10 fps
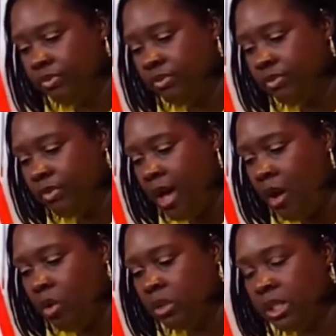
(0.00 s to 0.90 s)
I'll hold
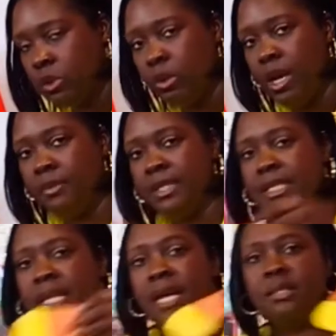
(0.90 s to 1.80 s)
this one up.
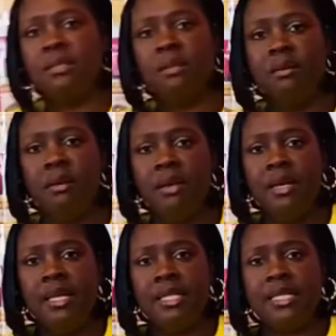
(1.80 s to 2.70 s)
6.
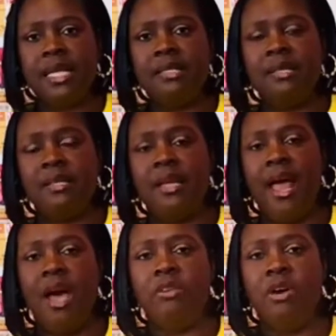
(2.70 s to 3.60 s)
6 doesn't
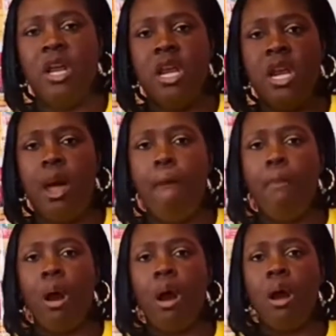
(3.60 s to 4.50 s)
have a
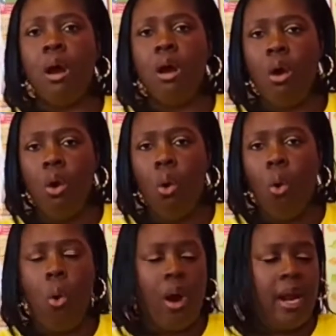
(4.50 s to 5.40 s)
number
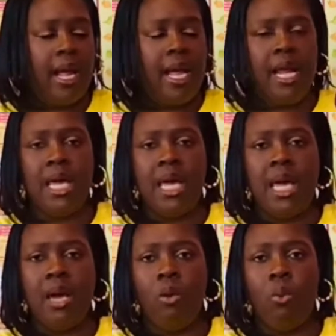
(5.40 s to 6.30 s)
or any
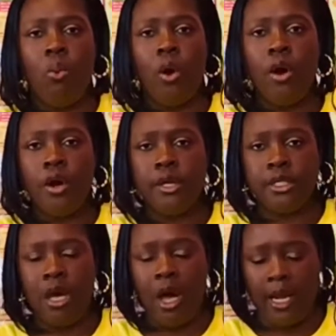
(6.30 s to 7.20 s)
words
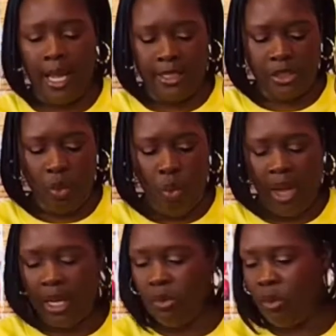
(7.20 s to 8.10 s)
on it. So what
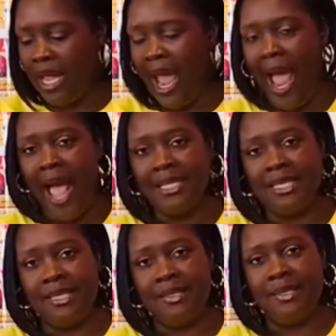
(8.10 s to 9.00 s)
can we add to
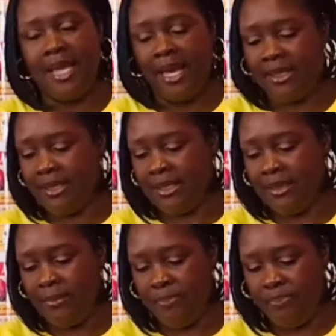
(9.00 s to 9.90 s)
6?
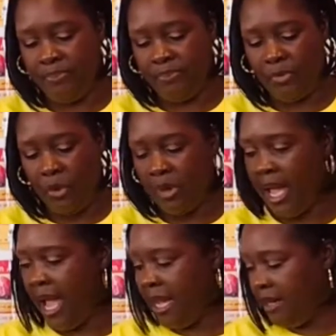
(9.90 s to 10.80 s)
Okay,
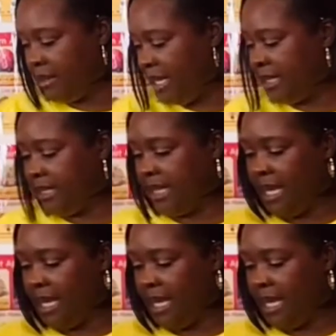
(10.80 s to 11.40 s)
let's see.